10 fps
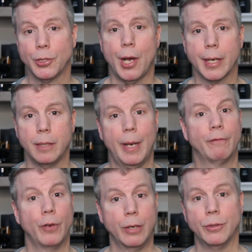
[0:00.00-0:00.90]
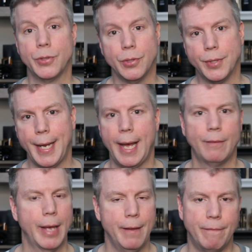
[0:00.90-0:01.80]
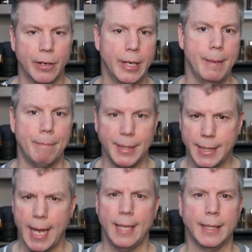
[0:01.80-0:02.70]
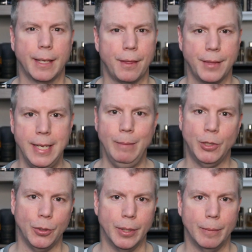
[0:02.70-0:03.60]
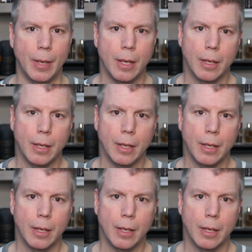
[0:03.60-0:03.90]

we're talking about fragrances that have a very metallic theme to them.